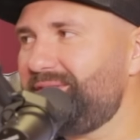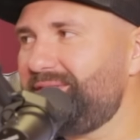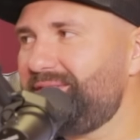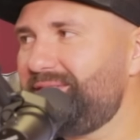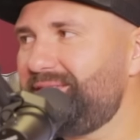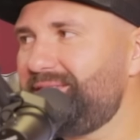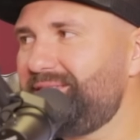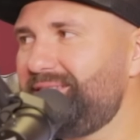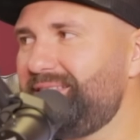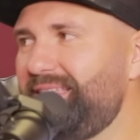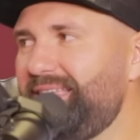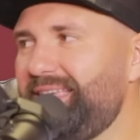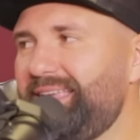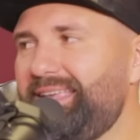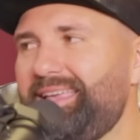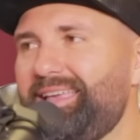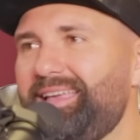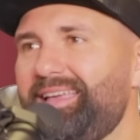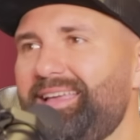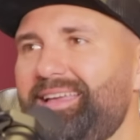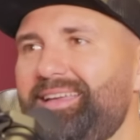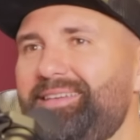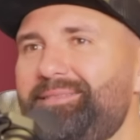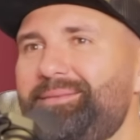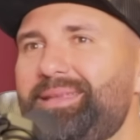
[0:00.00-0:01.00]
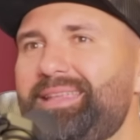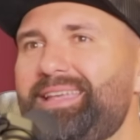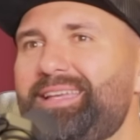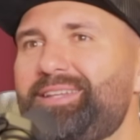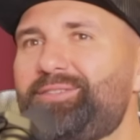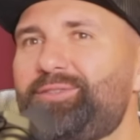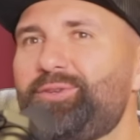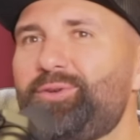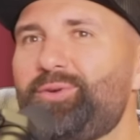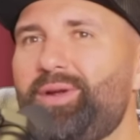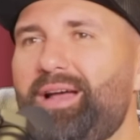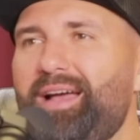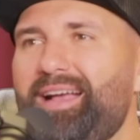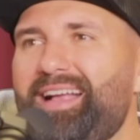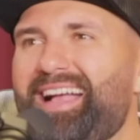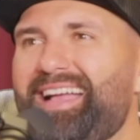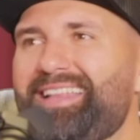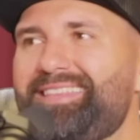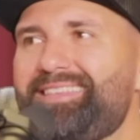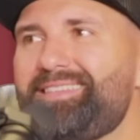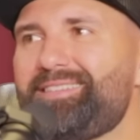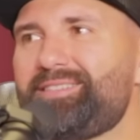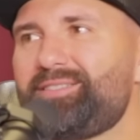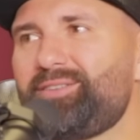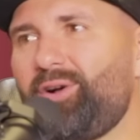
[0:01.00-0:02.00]
Yeah, steal like, some underwear. Be like, dude, I
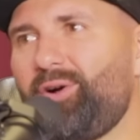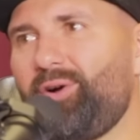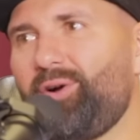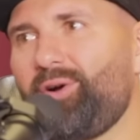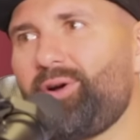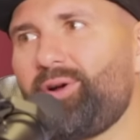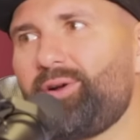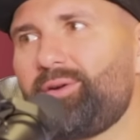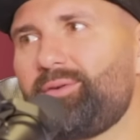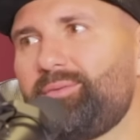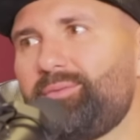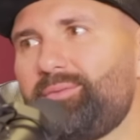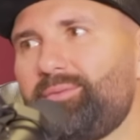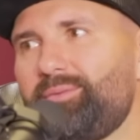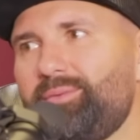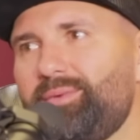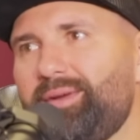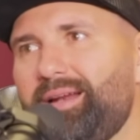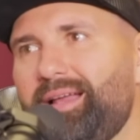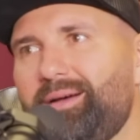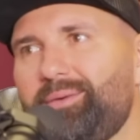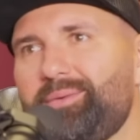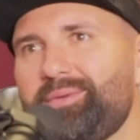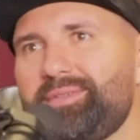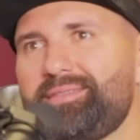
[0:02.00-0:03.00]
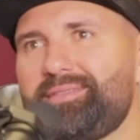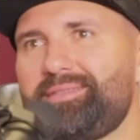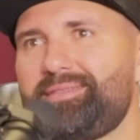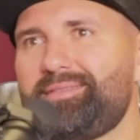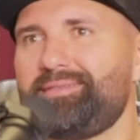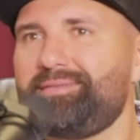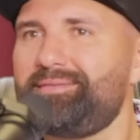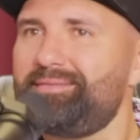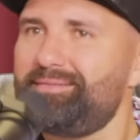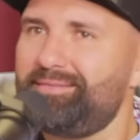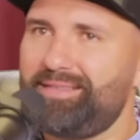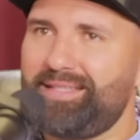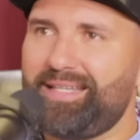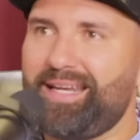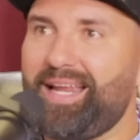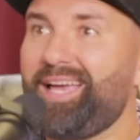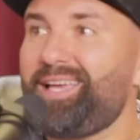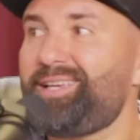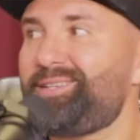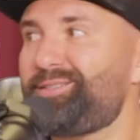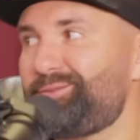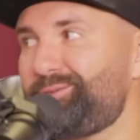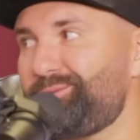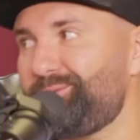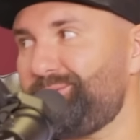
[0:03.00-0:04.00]
got this card when I was in
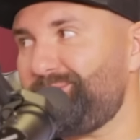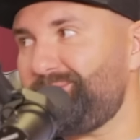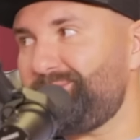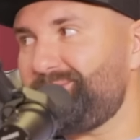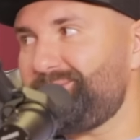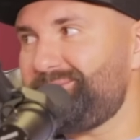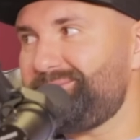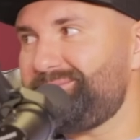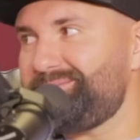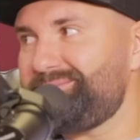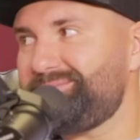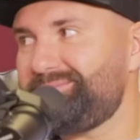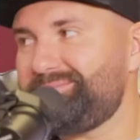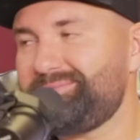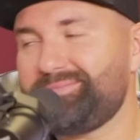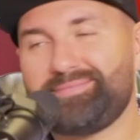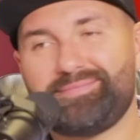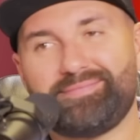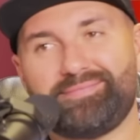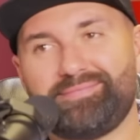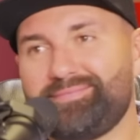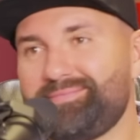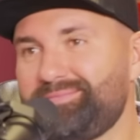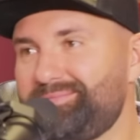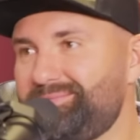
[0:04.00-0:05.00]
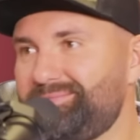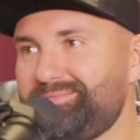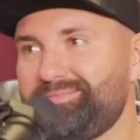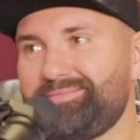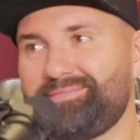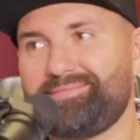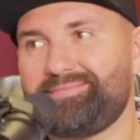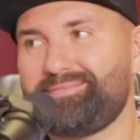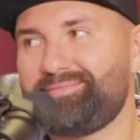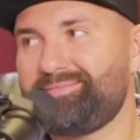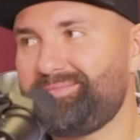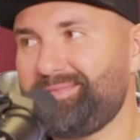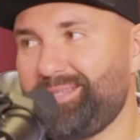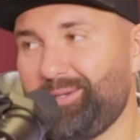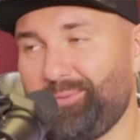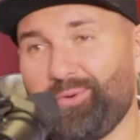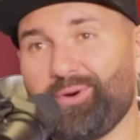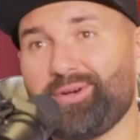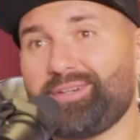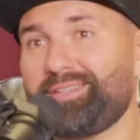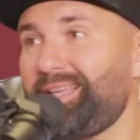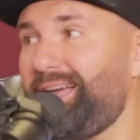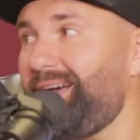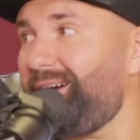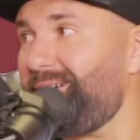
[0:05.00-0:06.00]
high school. It
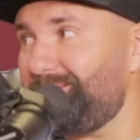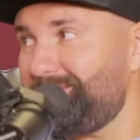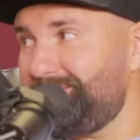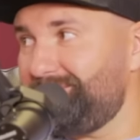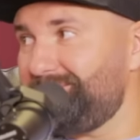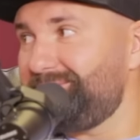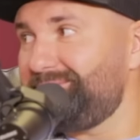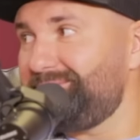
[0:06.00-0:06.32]
worked out.